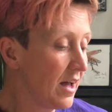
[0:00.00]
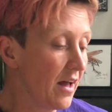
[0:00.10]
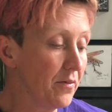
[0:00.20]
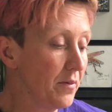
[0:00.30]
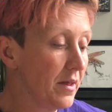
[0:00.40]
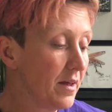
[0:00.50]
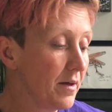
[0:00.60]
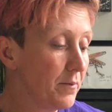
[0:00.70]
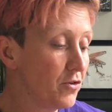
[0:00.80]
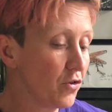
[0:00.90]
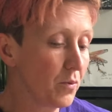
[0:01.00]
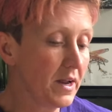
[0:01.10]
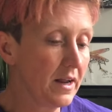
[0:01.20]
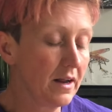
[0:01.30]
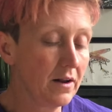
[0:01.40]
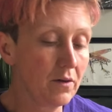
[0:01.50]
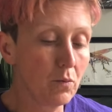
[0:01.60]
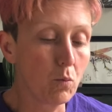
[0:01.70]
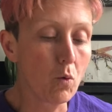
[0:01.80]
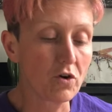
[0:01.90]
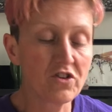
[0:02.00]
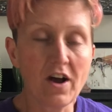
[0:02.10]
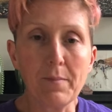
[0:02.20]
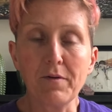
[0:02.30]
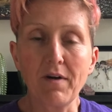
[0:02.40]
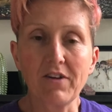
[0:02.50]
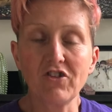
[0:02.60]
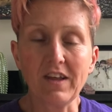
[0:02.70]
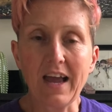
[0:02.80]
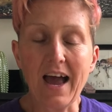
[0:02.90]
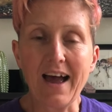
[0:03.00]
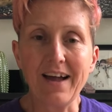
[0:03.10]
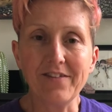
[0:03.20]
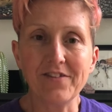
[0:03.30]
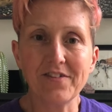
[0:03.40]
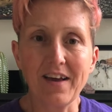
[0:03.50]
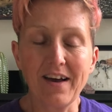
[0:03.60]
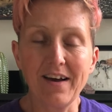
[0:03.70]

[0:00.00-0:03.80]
And during wartime, there were actually ads,